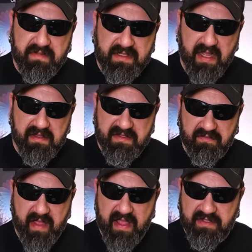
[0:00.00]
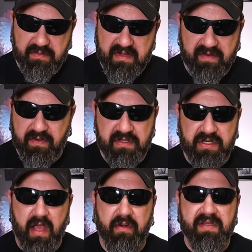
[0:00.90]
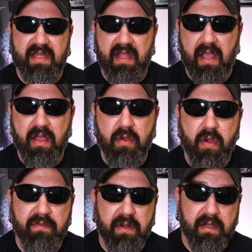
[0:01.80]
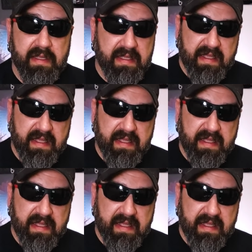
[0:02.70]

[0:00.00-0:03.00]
tons of bands from different genres that I could go over.